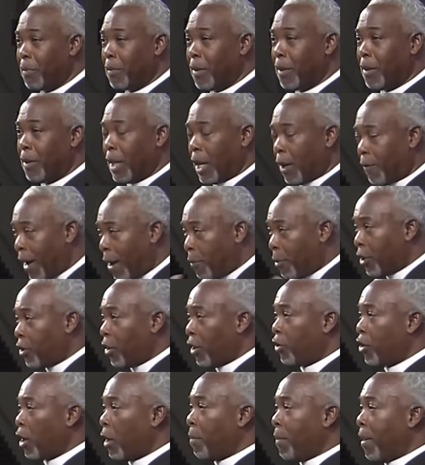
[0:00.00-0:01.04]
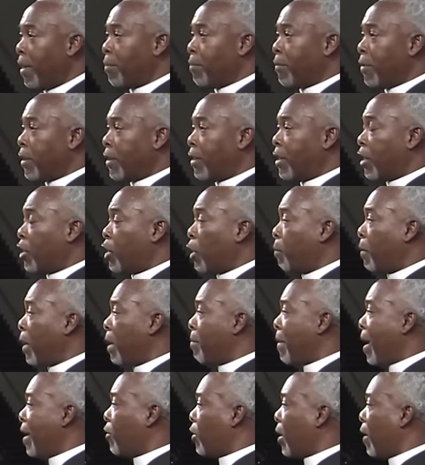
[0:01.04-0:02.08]
That if I will dis discipline
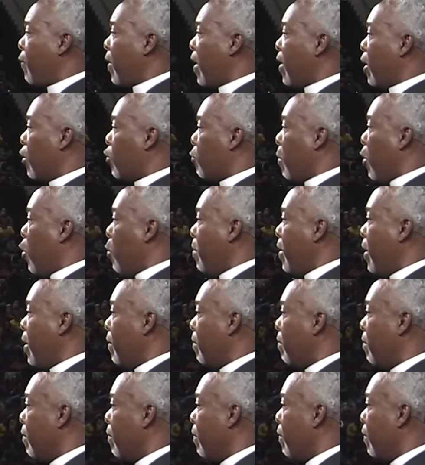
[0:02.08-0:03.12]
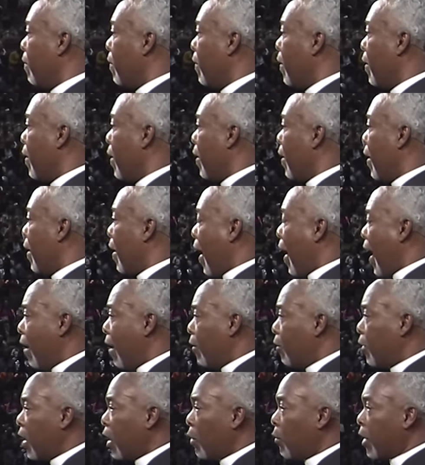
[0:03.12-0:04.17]
myself in this moment, I'll
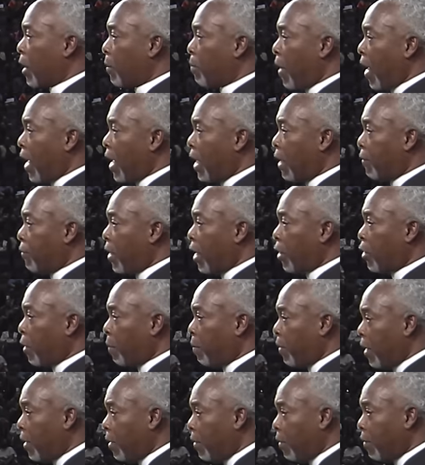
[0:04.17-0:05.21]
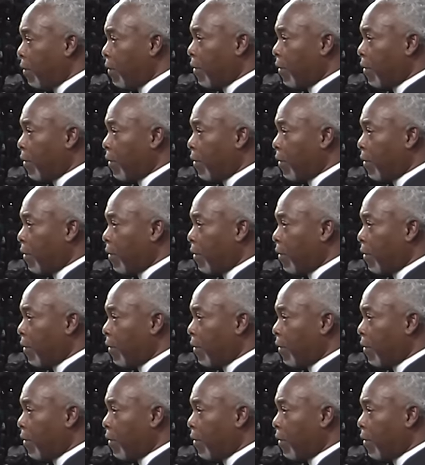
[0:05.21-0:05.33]
deal with the pain of discipline.